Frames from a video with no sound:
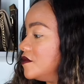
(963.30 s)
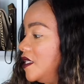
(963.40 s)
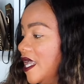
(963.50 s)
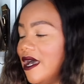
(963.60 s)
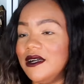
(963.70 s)

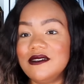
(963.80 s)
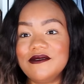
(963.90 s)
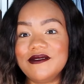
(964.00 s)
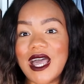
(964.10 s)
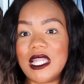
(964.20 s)
yeah,
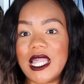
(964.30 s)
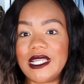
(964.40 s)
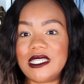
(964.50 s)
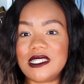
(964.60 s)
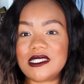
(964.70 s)
I
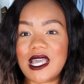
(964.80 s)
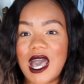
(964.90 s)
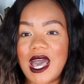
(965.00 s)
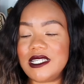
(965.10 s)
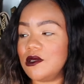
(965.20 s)
like this
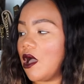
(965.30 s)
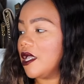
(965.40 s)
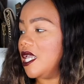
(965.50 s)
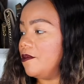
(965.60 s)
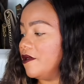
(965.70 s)
guy, so I'll
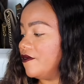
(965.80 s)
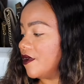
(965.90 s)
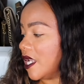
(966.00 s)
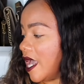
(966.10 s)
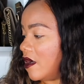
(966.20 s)
keep it for
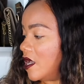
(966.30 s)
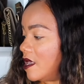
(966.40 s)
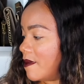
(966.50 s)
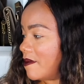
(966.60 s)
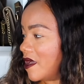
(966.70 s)
now.
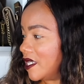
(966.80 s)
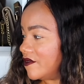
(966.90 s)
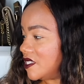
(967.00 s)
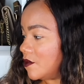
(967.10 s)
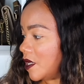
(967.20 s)
Maybe I'll give
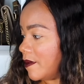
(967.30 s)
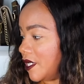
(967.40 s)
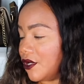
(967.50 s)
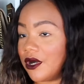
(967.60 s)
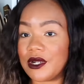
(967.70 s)
it to one of my
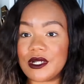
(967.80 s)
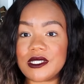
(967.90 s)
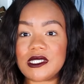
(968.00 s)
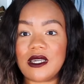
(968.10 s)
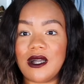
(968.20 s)

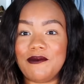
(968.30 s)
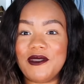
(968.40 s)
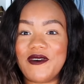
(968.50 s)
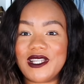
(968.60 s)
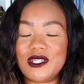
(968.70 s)
daughters um,
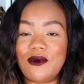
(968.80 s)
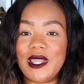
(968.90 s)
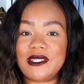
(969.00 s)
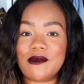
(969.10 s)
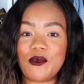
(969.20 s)
if I don't
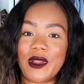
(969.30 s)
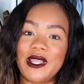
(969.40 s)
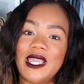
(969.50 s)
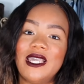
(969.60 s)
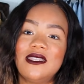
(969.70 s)
end up
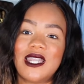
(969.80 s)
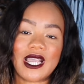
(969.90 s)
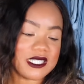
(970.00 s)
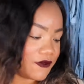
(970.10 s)
wearing it in the next